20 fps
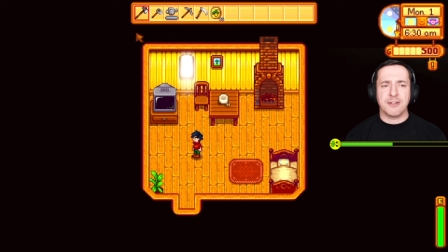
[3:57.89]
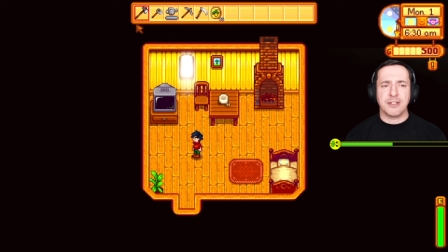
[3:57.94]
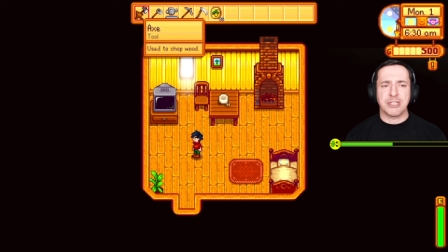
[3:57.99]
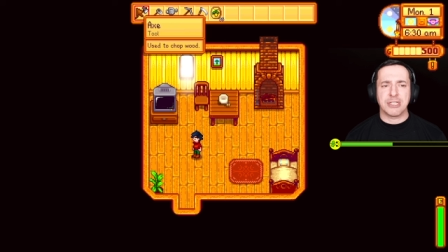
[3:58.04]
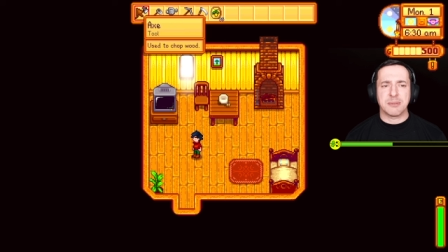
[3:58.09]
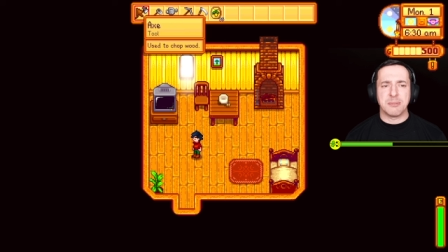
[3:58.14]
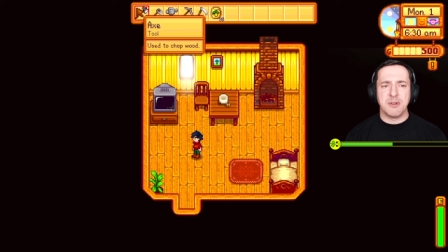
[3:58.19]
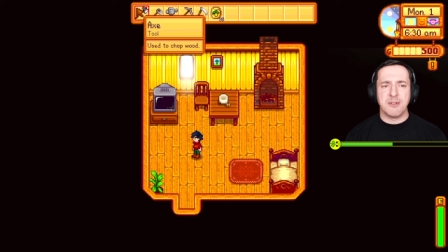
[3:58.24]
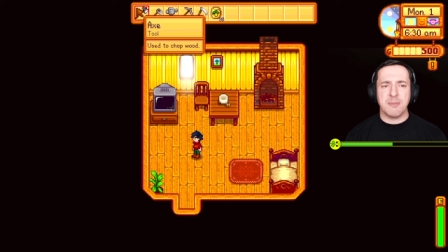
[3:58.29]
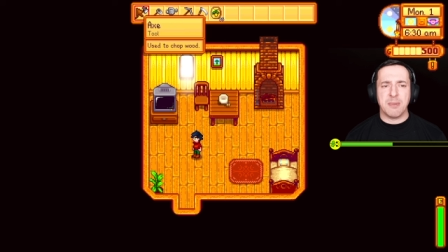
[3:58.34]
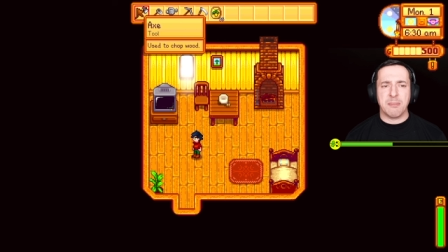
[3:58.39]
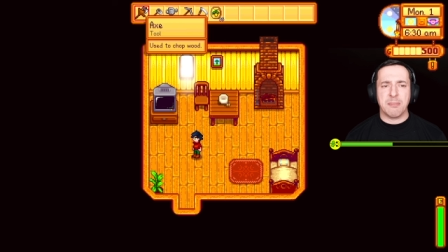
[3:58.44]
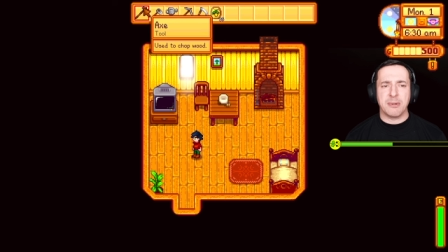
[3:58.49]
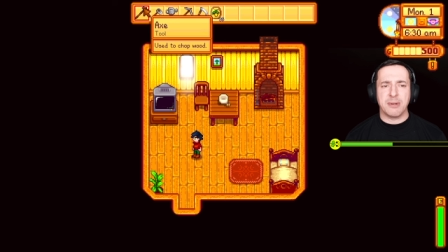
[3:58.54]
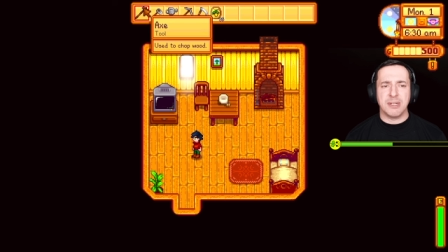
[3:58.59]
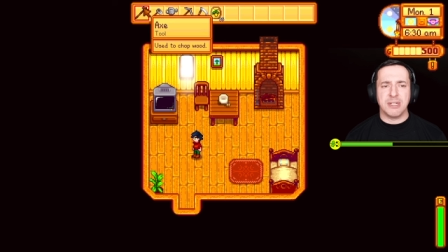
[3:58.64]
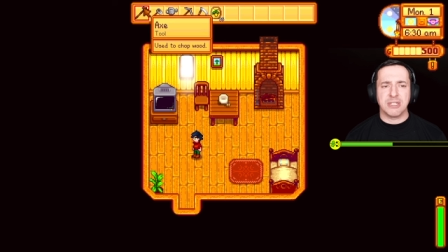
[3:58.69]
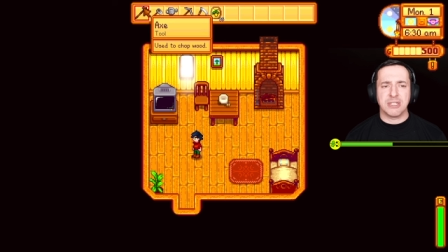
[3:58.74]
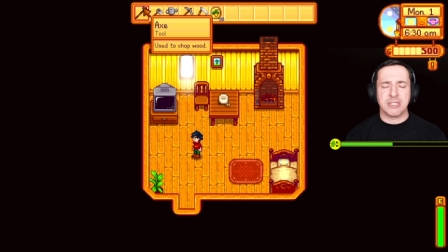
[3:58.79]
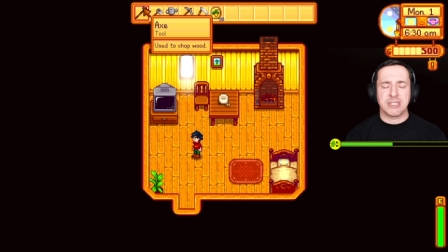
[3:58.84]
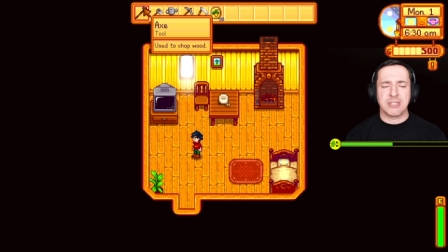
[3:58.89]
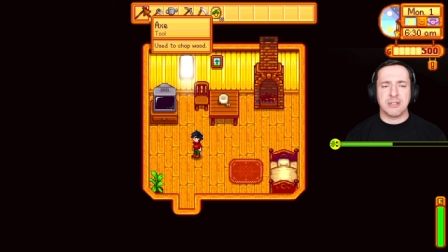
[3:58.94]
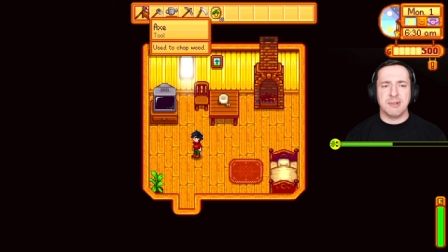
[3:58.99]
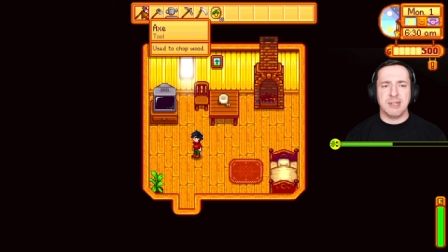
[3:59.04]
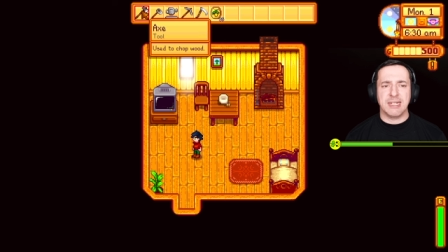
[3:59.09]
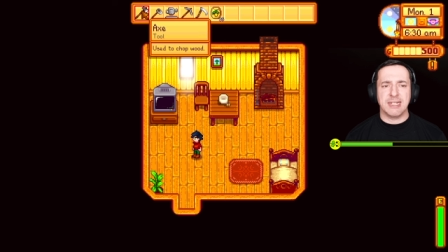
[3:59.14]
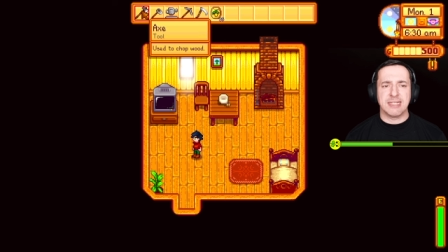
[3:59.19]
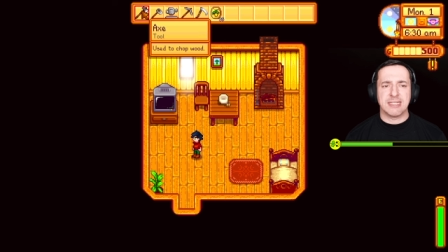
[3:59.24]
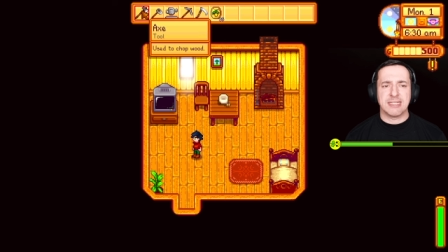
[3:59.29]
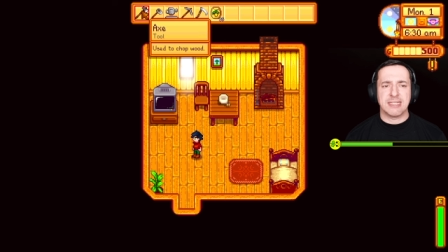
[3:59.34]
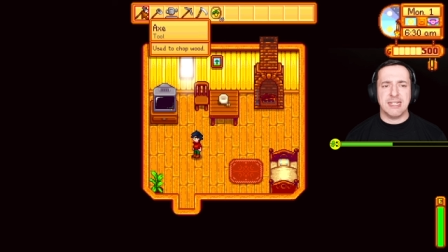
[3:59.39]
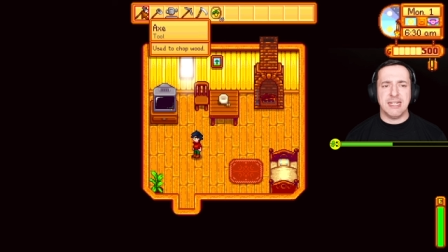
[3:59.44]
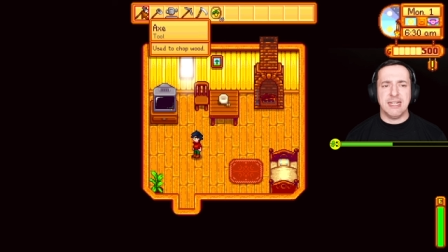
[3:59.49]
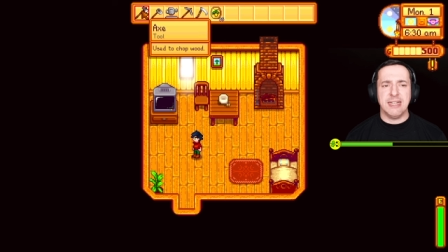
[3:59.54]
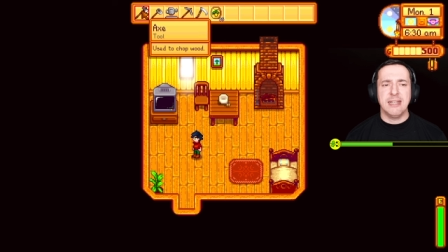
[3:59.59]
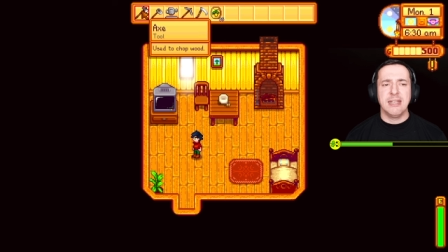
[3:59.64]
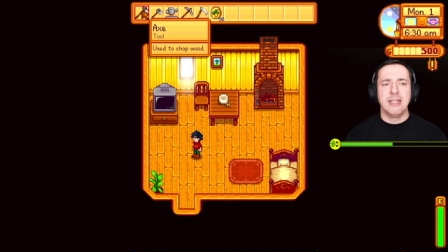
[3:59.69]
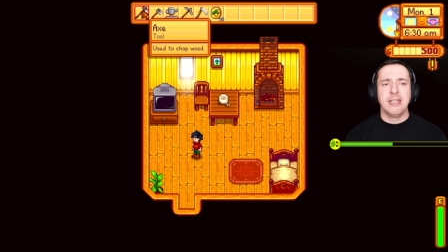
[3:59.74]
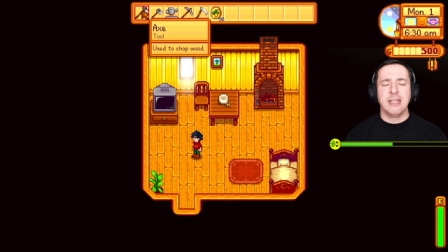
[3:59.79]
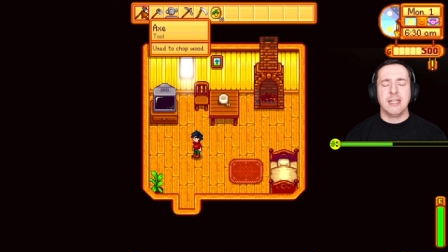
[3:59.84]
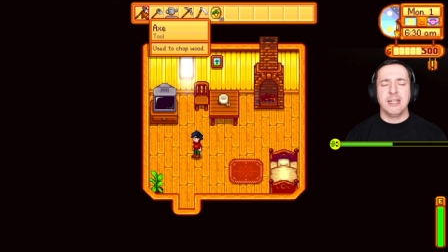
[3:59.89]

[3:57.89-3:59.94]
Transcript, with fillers: if I just move my pointer just so we can see,